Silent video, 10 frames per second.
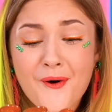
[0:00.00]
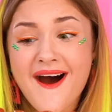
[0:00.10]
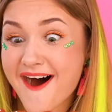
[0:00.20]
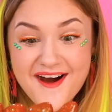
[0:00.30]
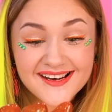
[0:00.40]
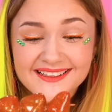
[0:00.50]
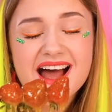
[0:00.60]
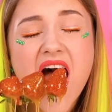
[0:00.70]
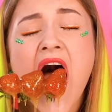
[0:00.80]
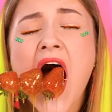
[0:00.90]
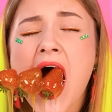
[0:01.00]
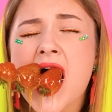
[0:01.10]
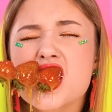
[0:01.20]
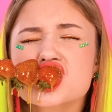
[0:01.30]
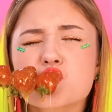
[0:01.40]
Please try
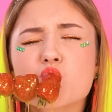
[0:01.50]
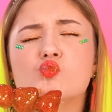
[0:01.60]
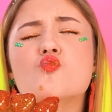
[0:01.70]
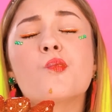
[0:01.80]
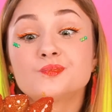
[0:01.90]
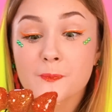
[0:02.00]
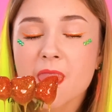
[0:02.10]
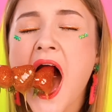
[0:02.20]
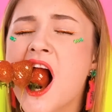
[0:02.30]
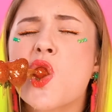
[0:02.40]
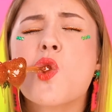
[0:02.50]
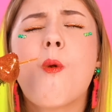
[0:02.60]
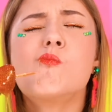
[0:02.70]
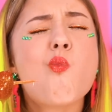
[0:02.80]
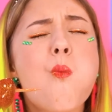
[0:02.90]
it! And she bites!
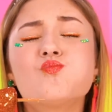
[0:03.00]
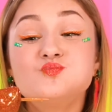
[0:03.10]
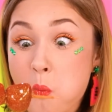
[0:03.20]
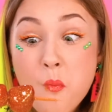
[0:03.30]
And she